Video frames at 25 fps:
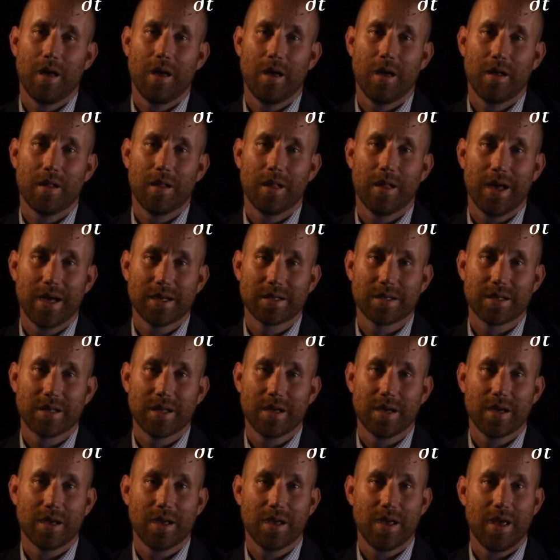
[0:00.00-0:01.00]
Last
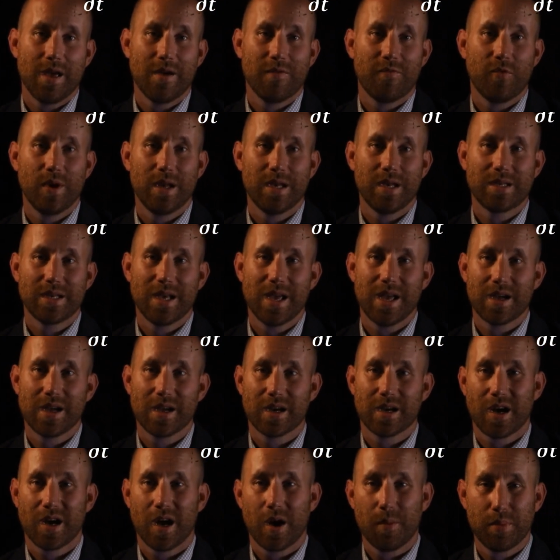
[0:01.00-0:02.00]
thing, if we take
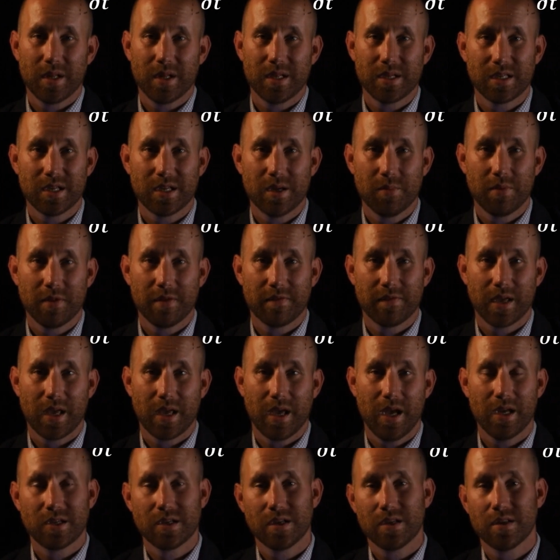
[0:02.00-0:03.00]
a couple of
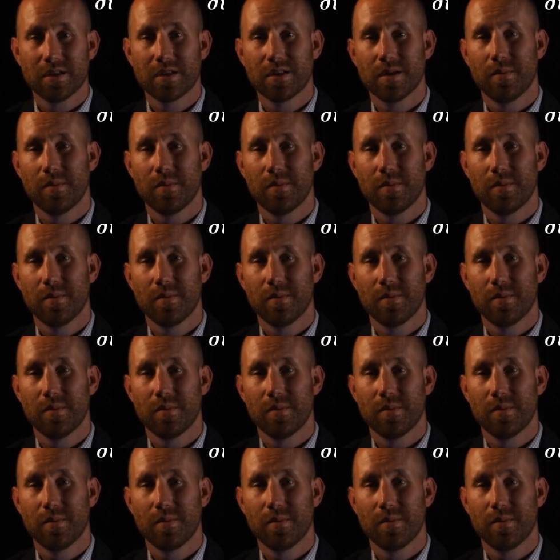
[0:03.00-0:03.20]
simplifications,